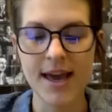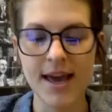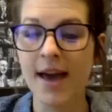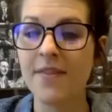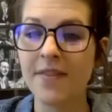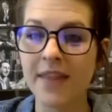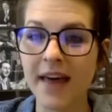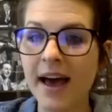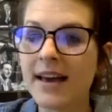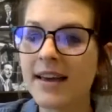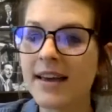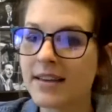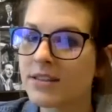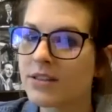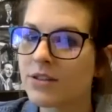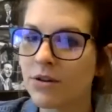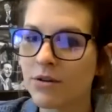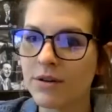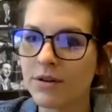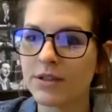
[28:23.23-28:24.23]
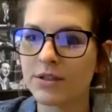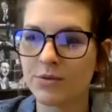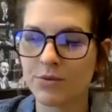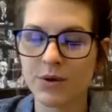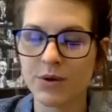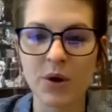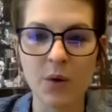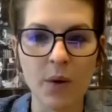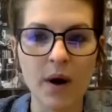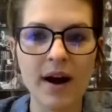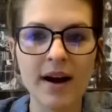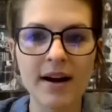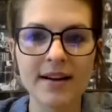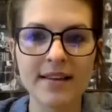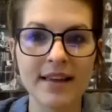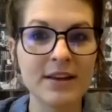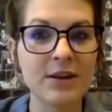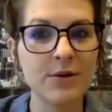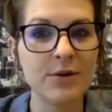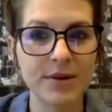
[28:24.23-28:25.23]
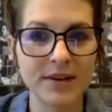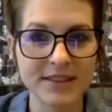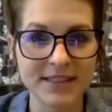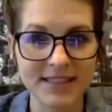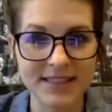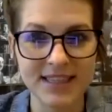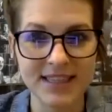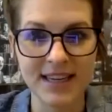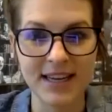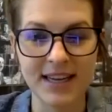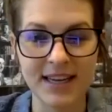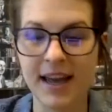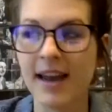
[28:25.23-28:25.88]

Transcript: And that is going to require that you are seen.